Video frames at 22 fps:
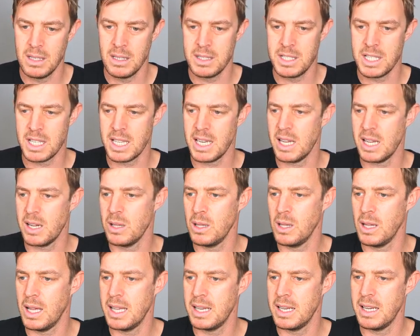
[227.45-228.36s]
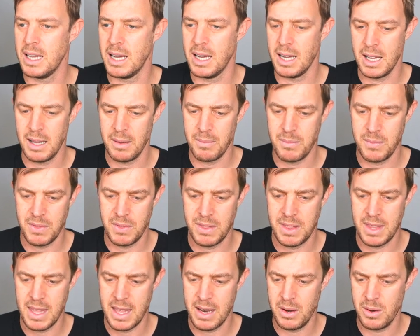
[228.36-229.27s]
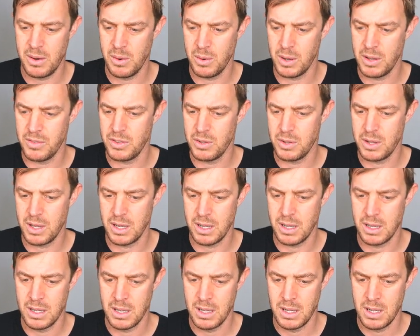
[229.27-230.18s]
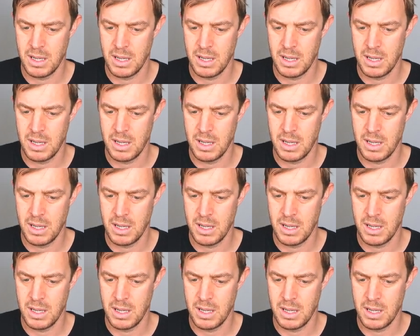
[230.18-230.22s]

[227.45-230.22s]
Check it out online, and it'll give you the